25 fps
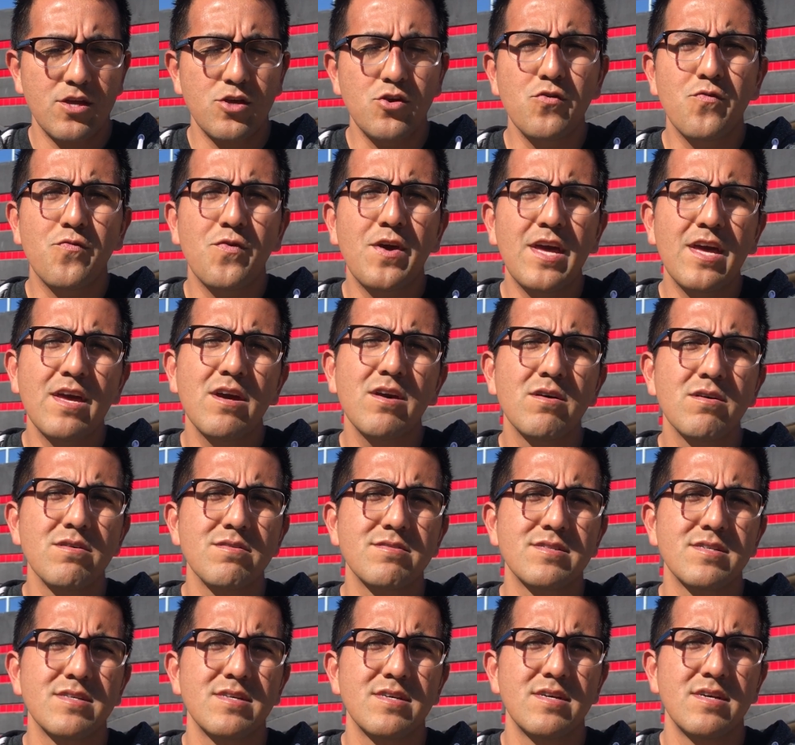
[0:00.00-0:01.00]
you've
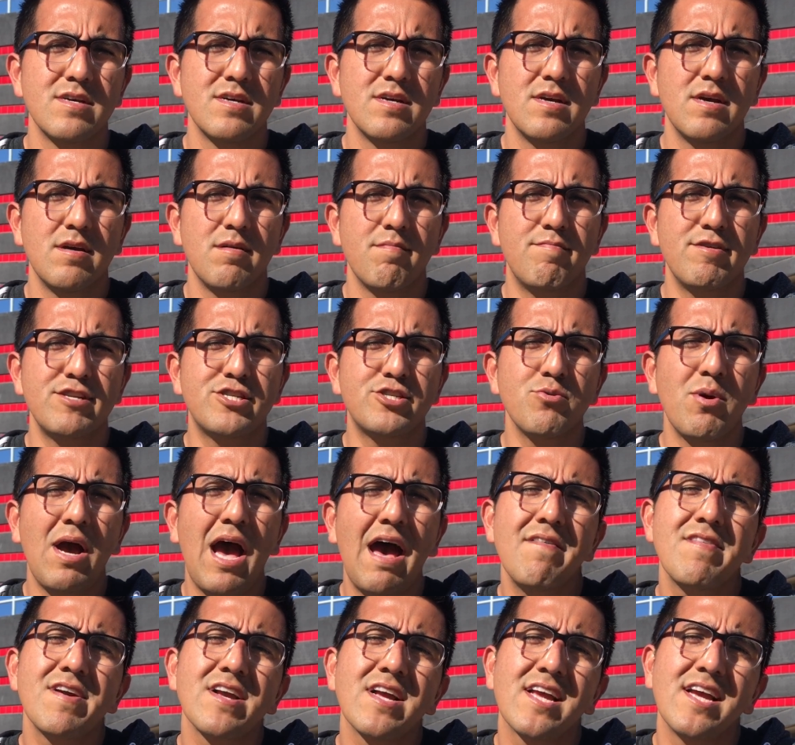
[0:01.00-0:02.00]
healed, but you
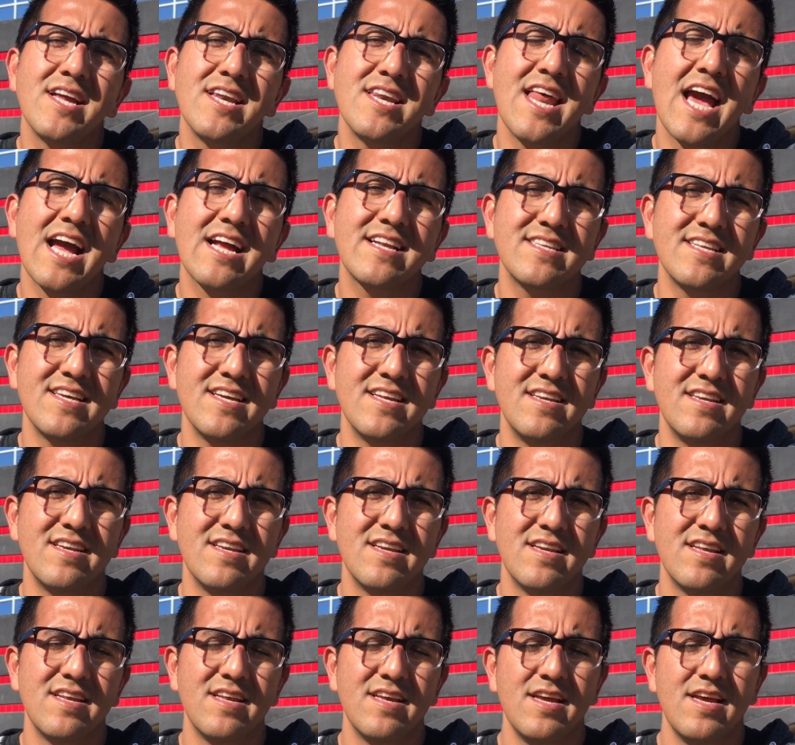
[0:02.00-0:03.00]
haven't connected.
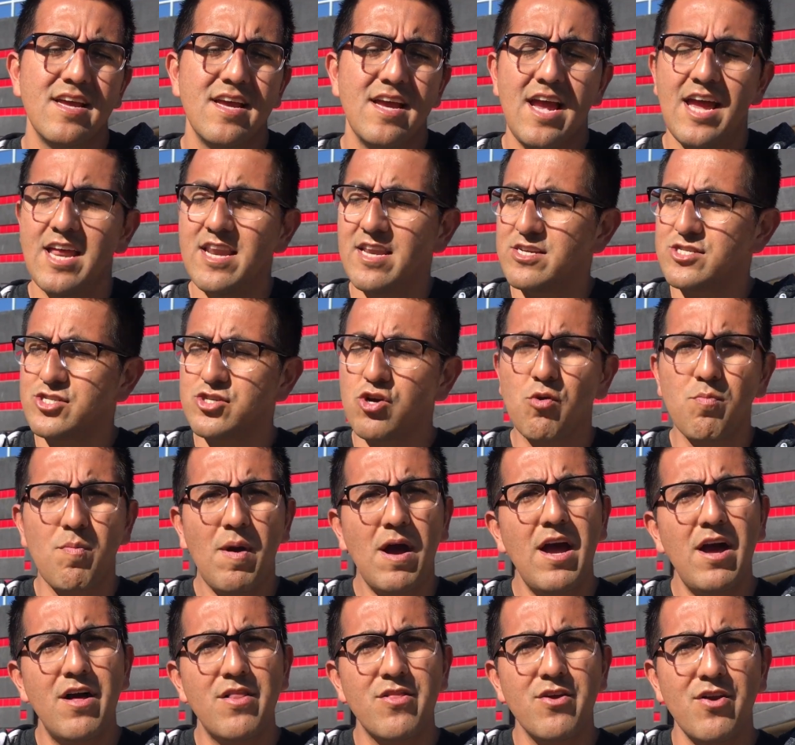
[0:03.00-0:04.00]
And it showed
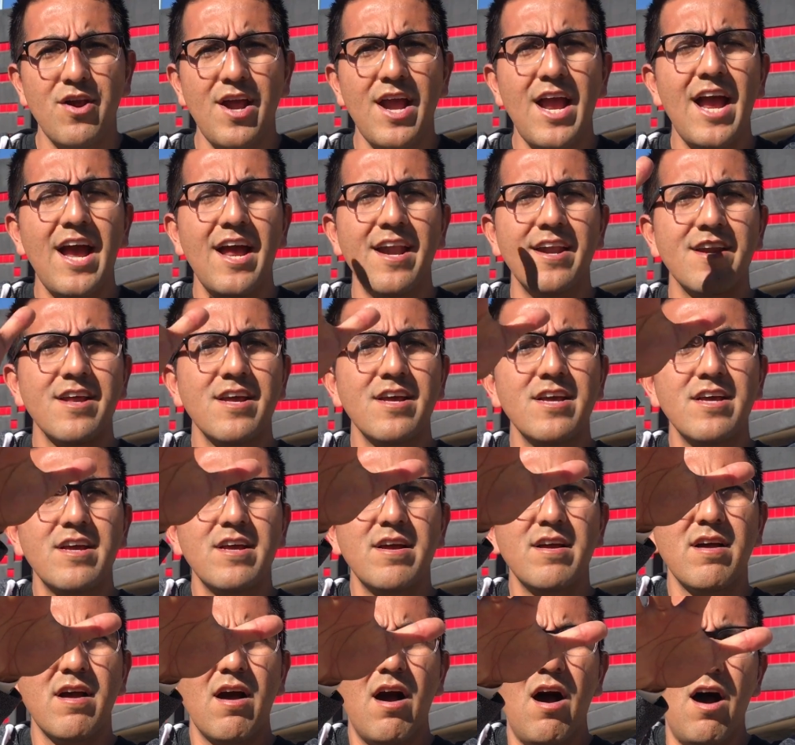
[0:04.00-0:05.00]
my other hand
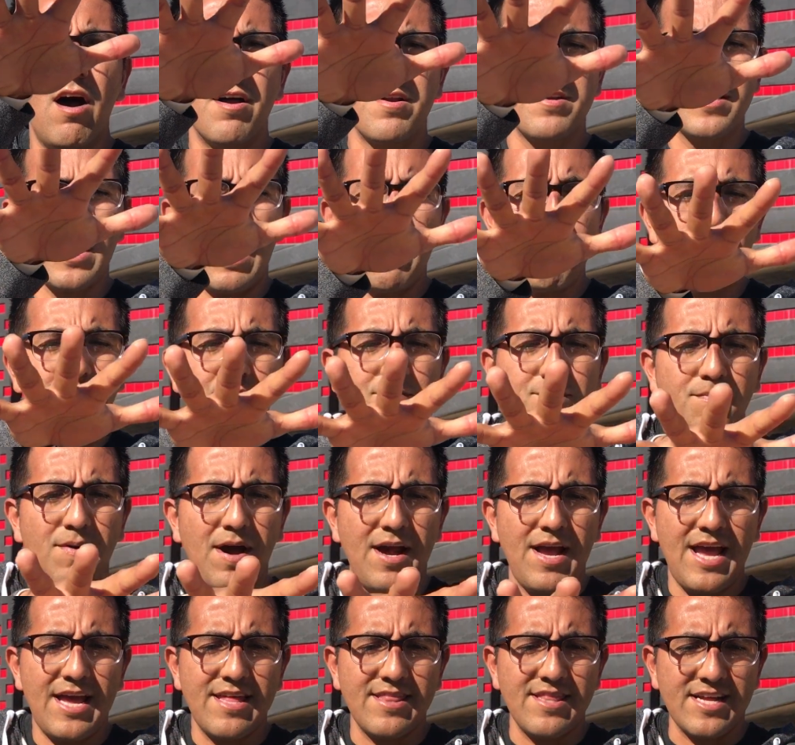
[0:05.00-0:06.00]
on top of
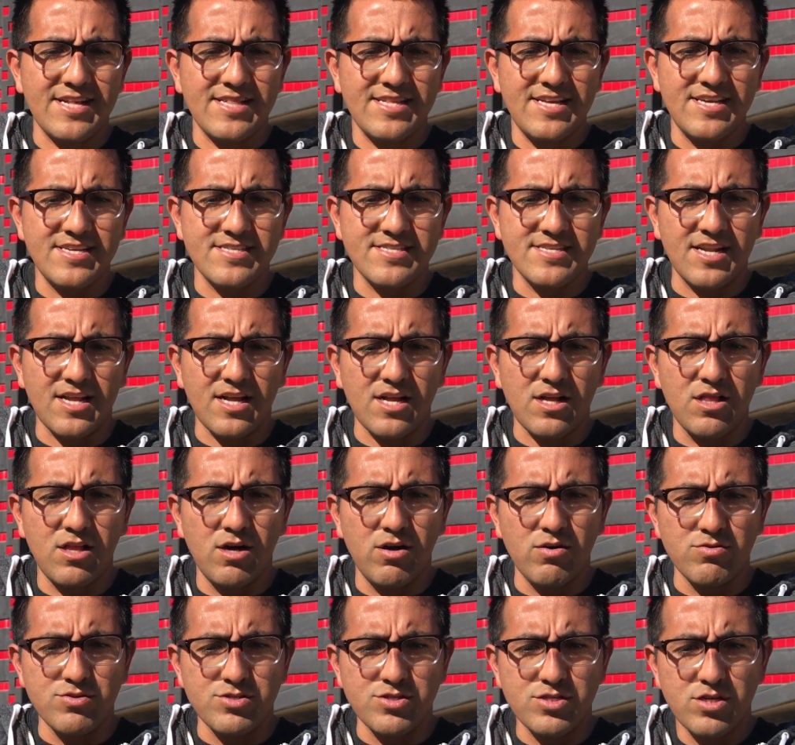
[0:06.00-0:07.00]
my hand like this, and it
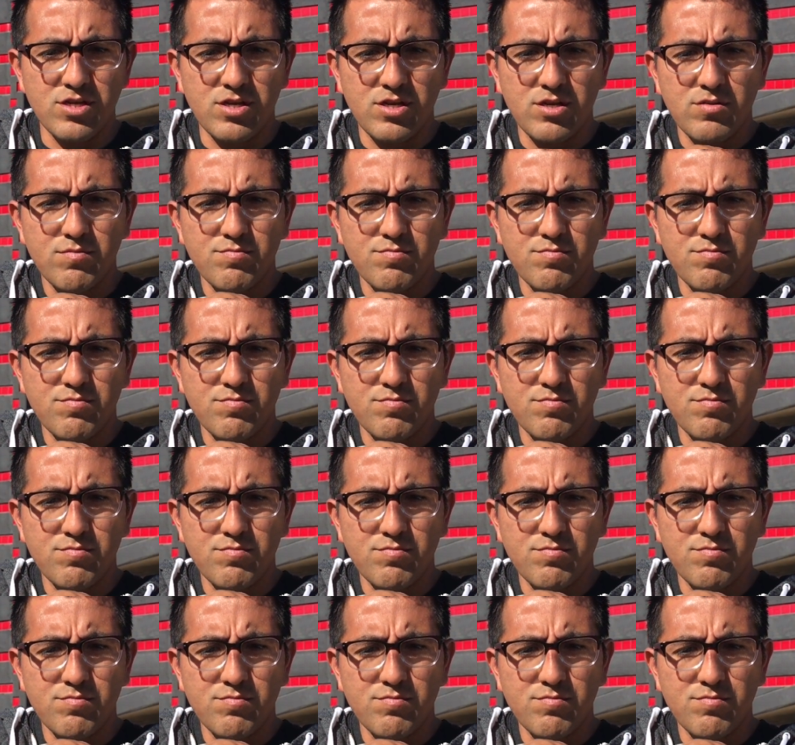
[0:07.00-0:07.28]
closed.